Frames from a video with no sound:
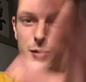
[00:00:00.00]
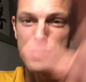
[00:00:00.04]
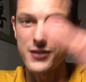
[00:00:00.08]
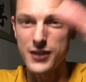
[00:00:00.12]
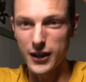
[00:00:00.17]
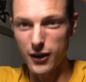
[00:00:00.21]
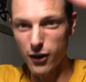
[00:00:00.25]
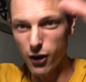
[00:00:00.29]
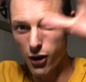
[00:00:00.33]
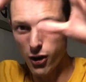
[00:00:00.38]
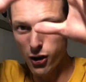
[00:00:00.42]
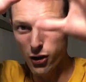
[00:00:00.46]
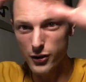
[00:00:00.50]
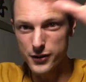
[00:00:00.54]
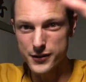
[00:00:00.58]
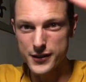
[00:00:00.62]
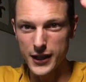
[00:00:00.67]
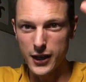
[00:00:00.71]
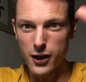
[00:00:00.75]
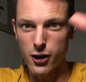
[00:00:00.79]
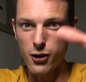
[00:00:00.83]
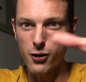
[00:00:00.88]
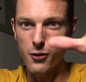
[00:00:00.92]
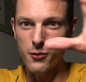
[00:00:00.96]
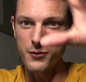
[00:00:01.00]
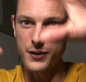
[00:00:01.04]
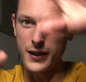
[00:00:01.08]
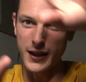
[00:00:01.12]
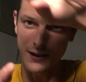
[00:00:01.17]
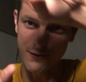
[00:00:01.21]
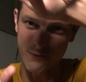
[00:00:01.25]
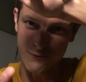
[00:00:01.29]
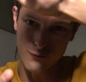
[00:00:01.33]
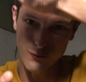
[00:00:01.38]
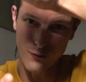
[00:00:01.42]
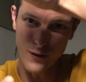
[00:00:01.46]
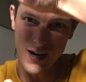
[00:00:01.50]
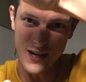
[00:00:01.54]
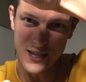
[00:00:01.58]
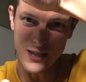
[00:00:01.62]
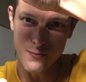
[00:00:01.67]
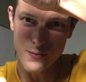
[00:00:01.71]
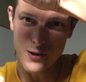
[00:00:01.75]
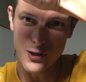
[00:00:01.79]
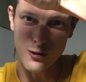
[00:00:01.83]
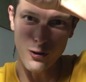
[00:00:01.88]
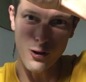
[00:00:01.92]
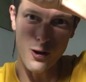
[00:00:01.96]
It's like right in the
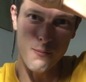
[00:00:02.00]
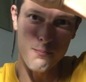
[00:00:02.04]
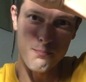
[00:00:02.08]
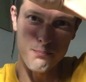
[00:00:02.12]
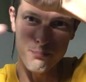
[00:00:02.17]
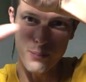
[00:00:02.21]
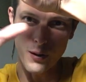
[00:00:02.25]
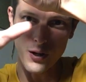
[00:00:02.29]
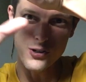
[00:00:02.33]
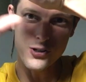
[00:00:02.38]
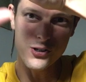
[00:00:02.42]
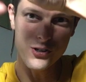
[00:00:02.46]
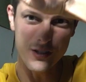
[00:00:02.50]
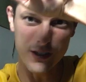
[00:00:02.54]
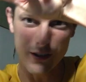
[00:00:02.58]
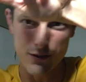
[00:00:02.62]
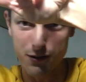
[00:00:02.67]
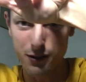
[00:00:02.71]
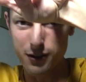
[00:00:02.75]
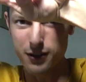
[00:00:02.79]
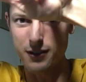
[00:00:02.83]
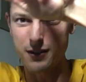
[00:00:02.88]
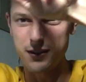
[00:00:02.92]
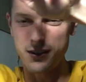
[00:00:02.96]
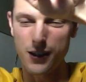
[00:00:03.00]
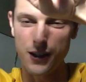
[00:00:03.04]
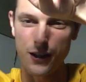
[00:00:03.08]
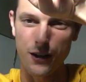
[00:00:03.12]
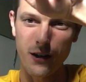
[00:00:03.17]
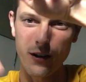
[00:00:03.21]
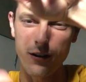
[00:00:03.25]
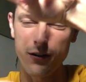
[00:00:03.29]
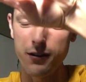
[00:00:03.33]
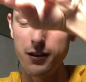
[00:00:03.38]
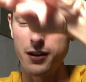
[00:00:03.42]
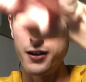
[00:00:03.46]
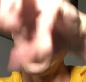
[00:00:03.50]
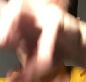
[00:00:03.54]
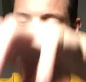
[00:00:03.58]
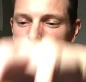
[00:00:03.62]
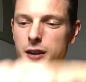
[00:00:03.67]
middle, all bunched in, you know.